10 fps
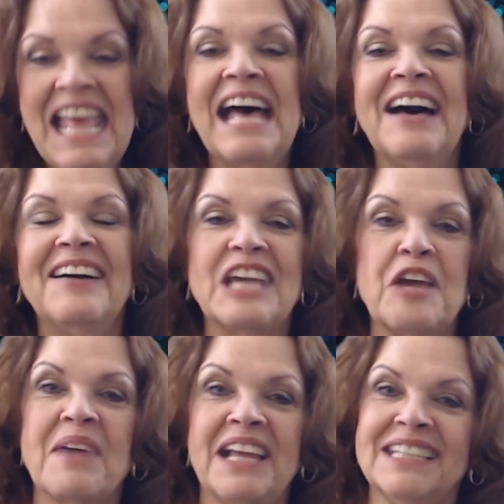okay,
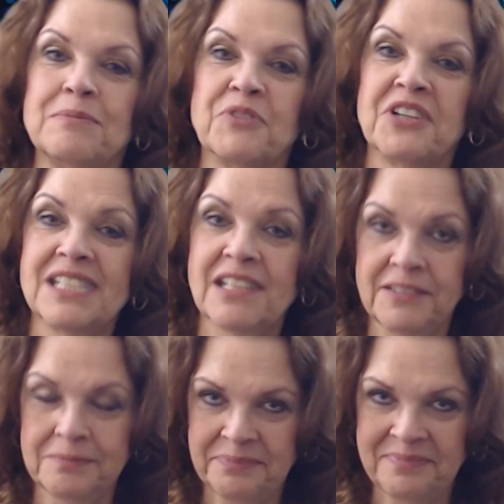my Libras,
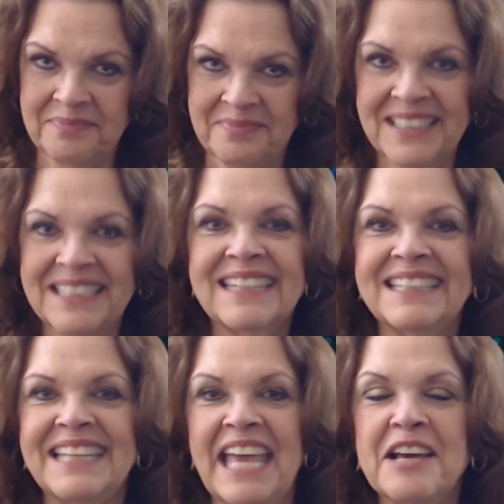
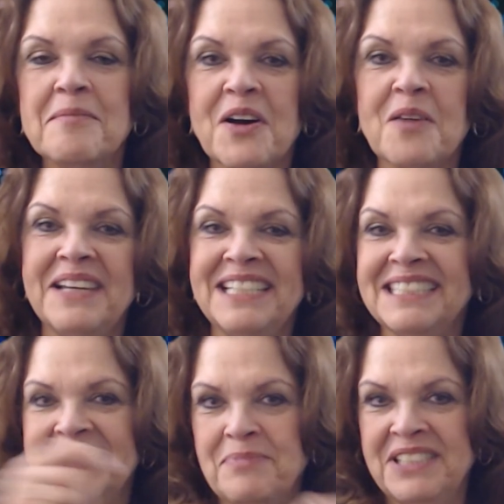take a moment
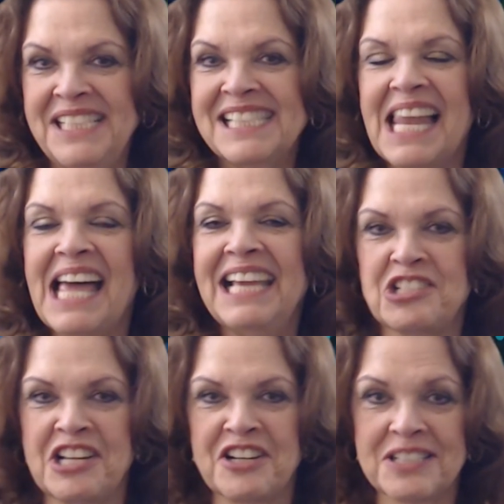Please like,
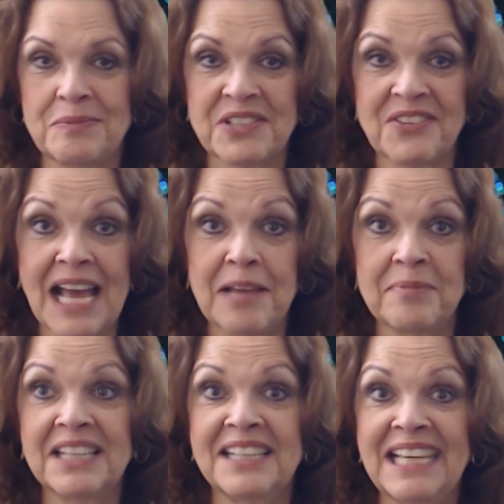share, subscribe,
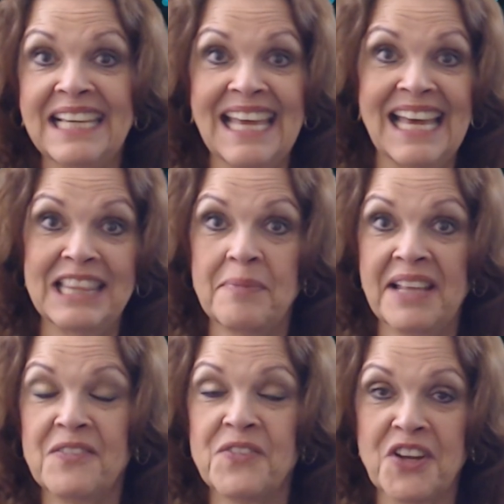click on the bell
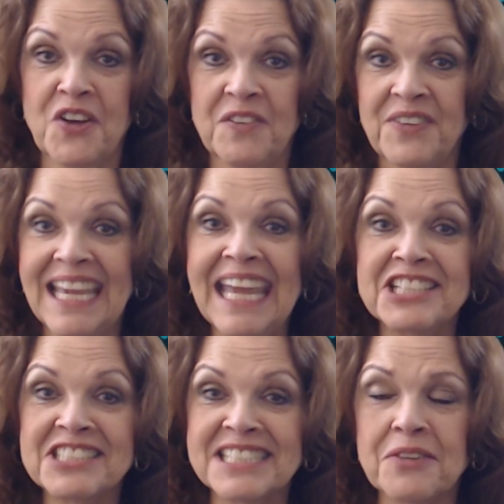for
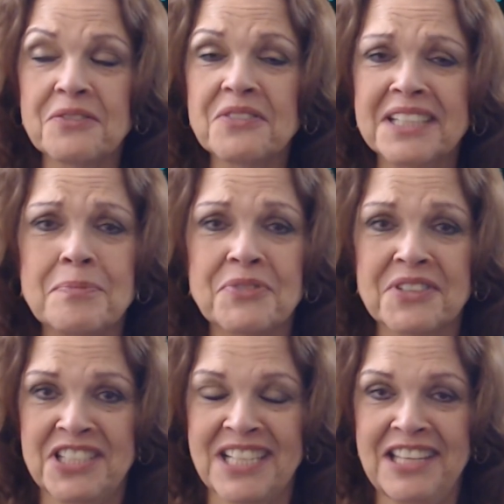notifications. I really
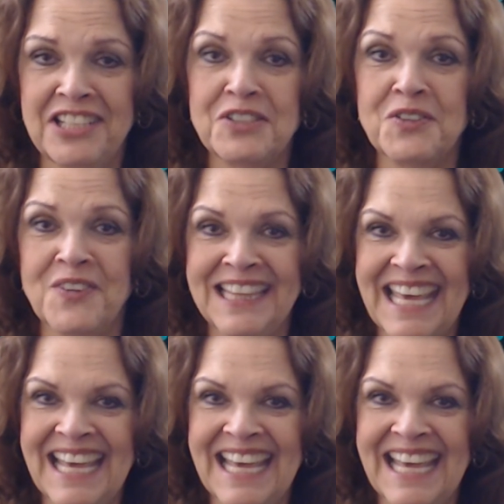appreciate you doing that.